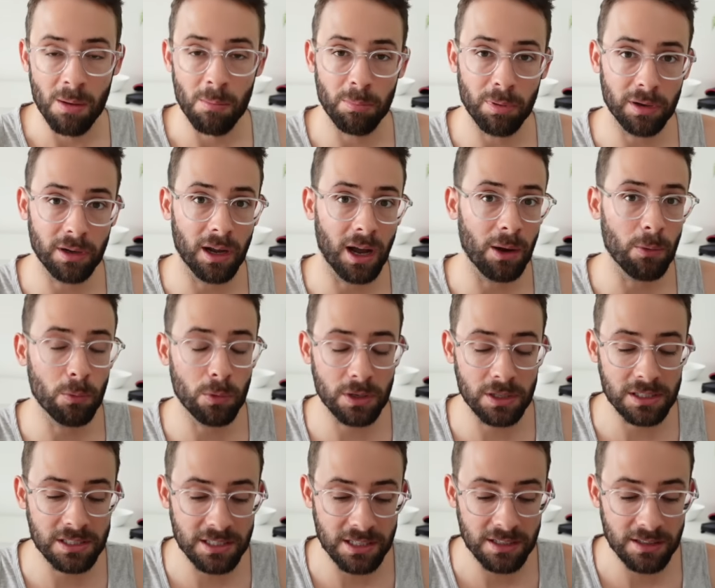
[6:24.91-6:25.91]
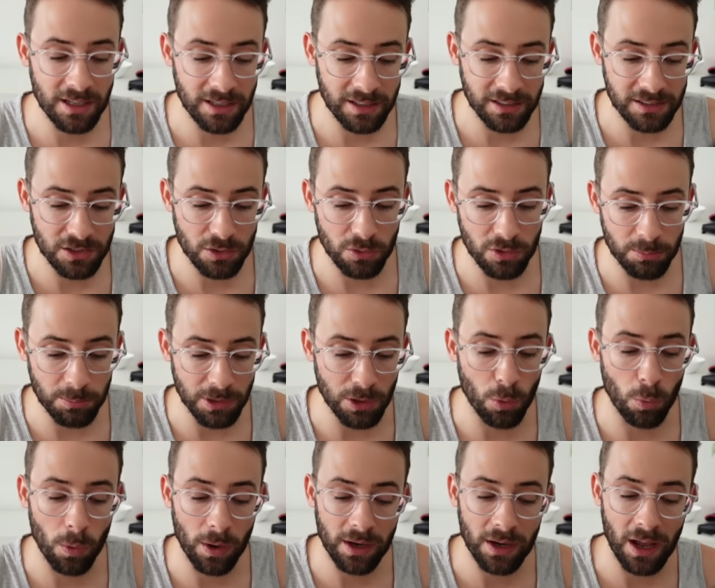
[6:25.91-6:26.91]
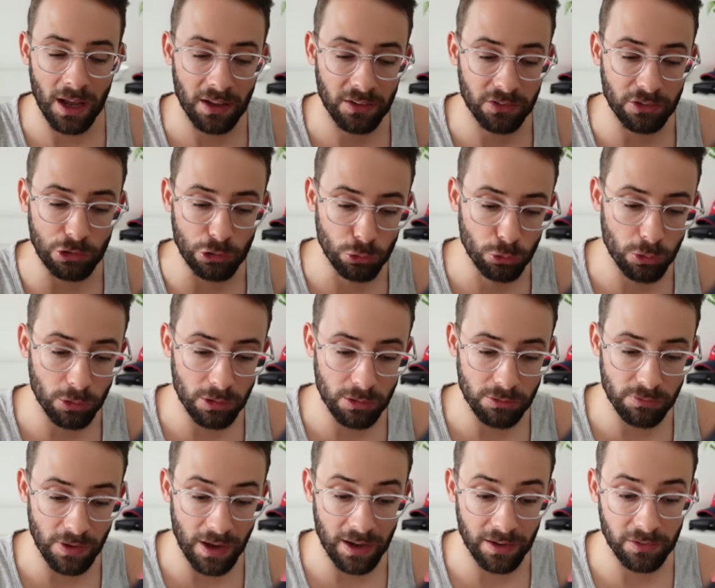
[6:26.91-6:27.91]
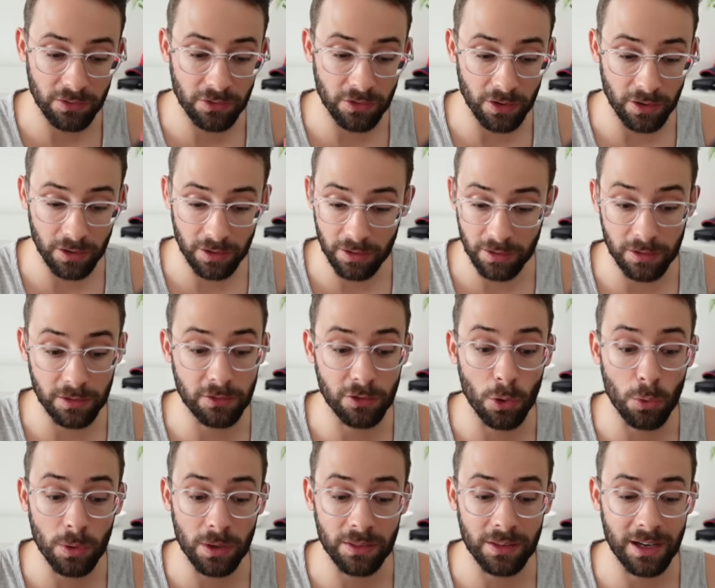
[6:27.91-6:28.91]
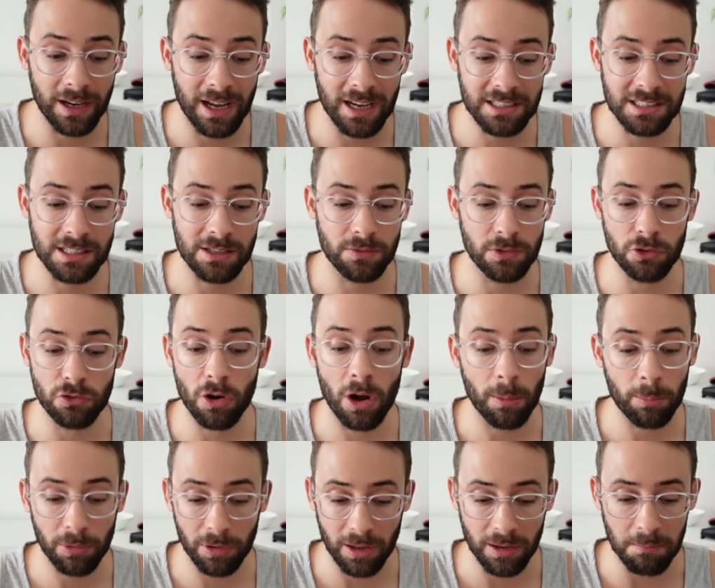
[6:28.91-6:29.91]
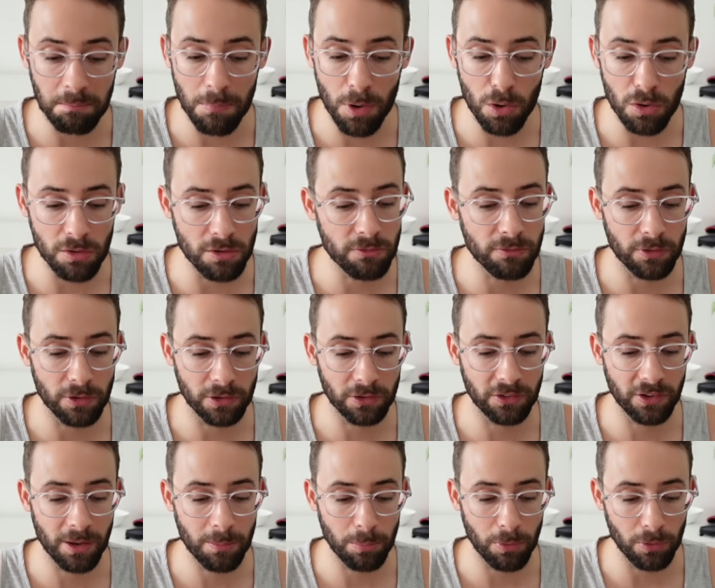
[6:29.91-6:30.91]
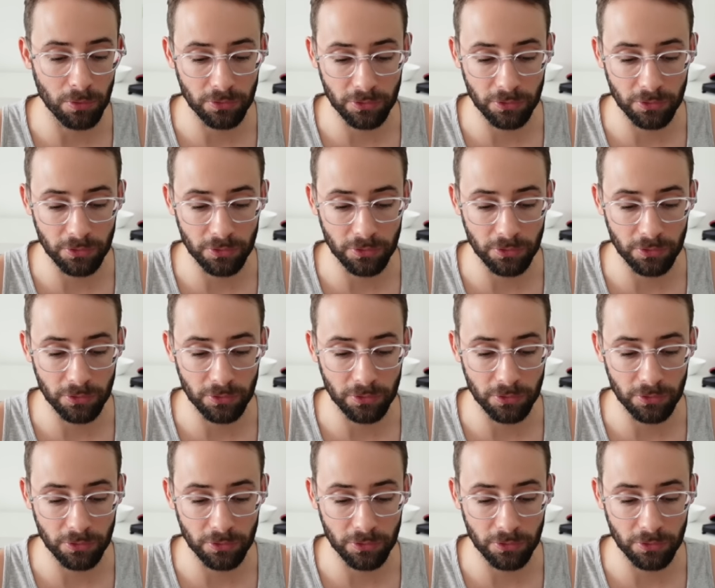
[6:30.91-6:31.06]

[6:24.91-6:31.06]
but I wouldn't say that it's going to be quite as lucrative as a token that hasn't even dropped, like Mode, for example.